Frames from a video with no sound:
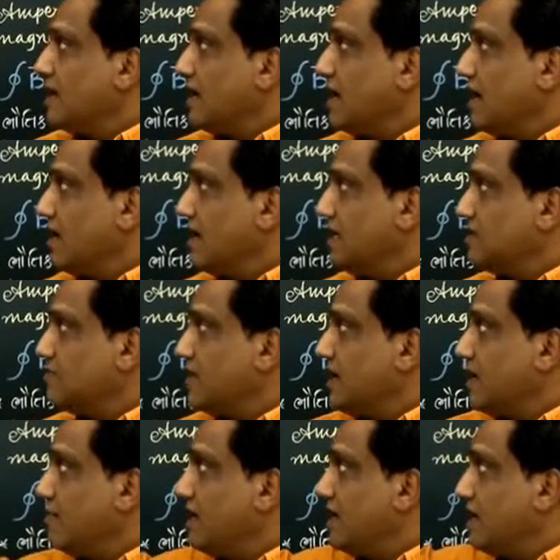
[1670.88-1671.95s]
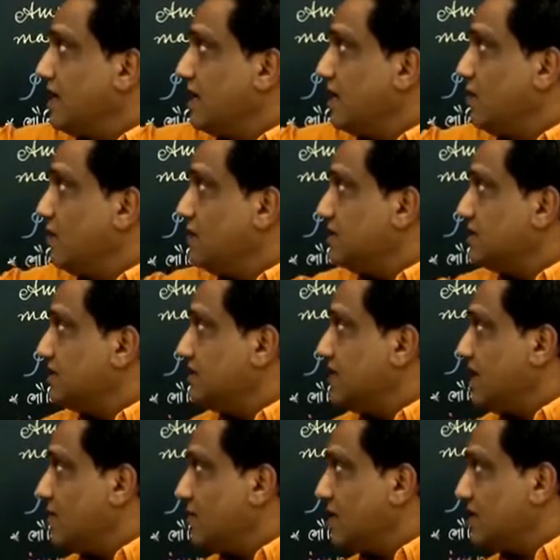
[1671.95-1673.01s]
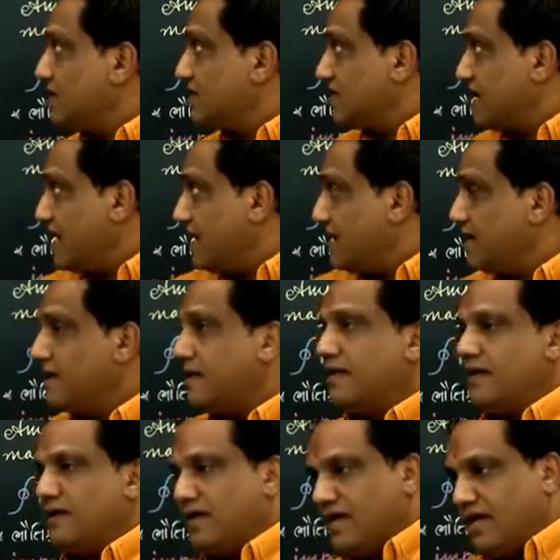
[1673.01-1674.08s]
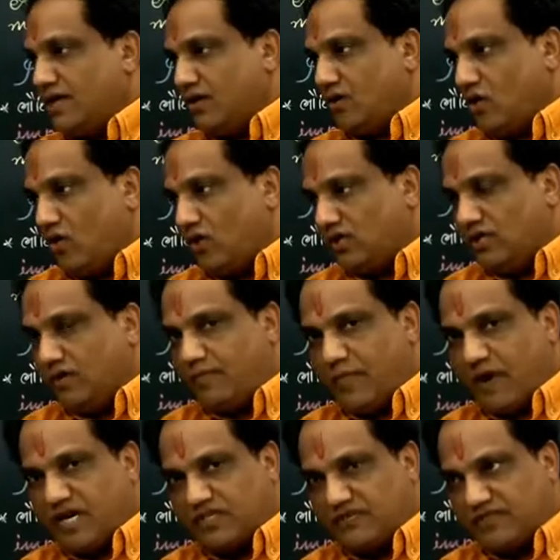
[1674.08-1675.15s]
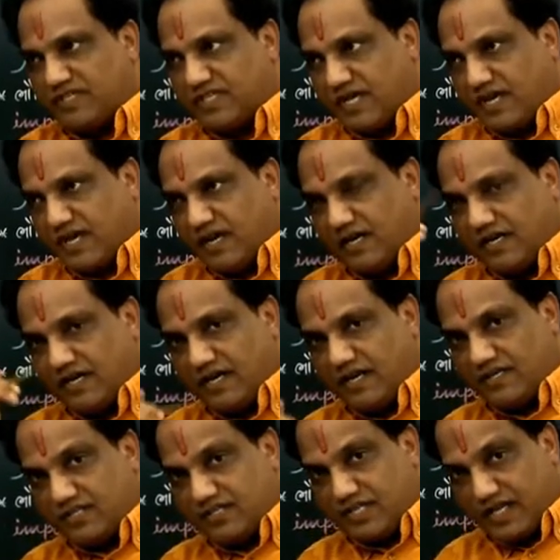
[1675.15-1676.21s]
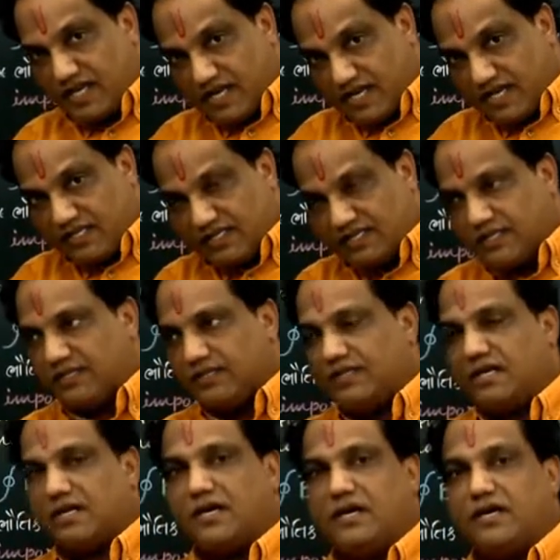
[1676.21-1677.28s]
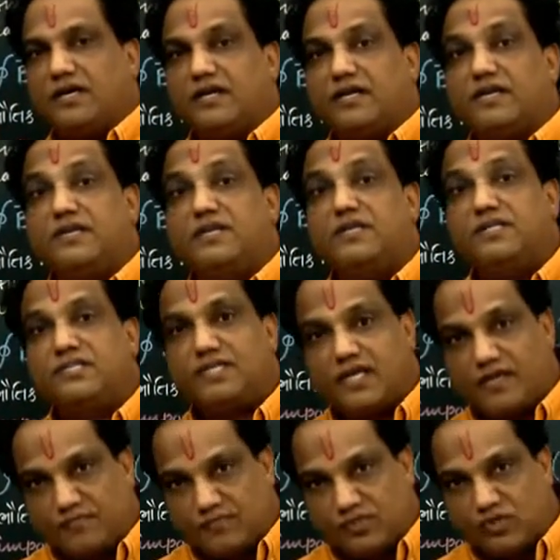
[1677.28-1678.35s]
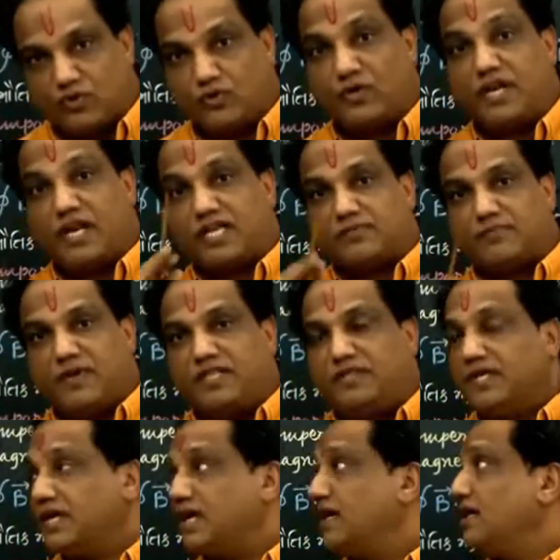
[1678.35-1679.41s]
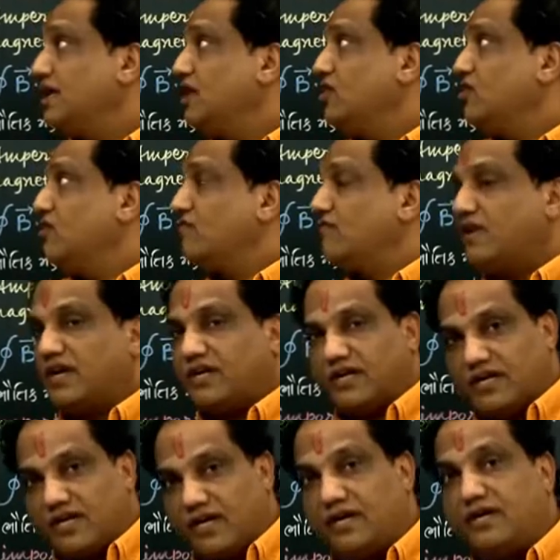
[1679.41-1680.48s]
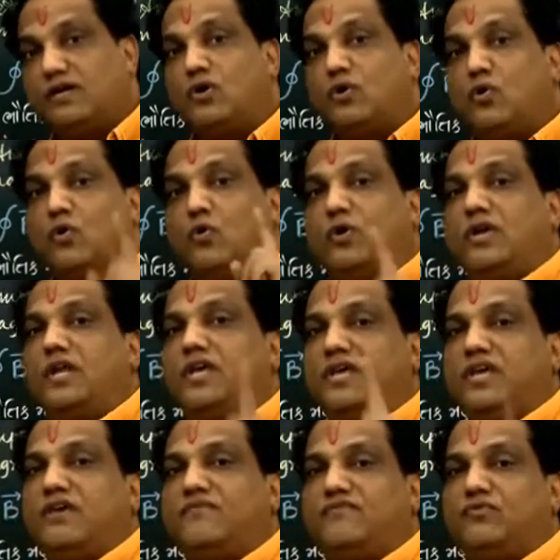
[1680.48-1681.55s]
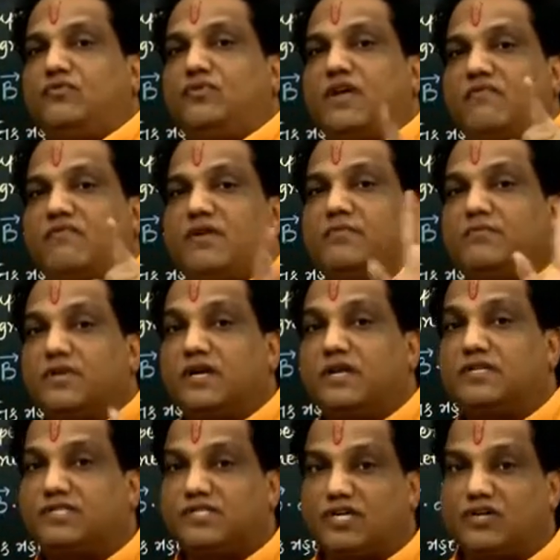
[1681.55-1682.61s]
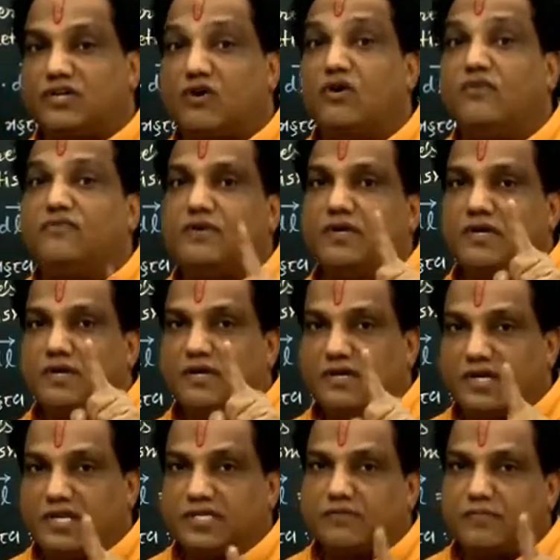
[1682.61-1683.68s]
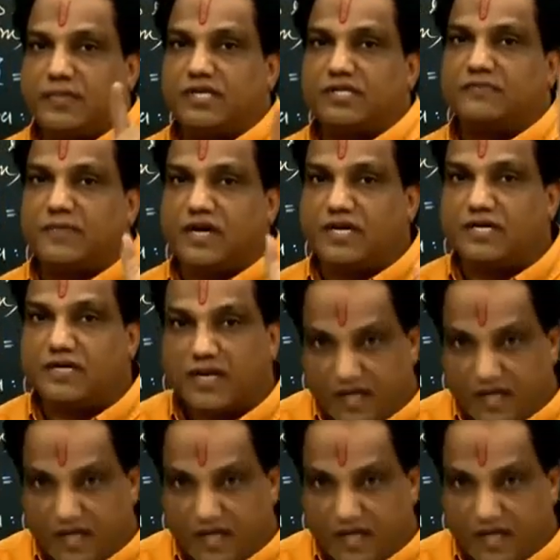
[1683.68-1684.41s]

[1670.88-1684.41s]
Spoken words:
Current is becoming continuous, then you can say in all the parts which are connected in series, the current is same. So you can explain the continuity of electric current only if you develop the concept of displacement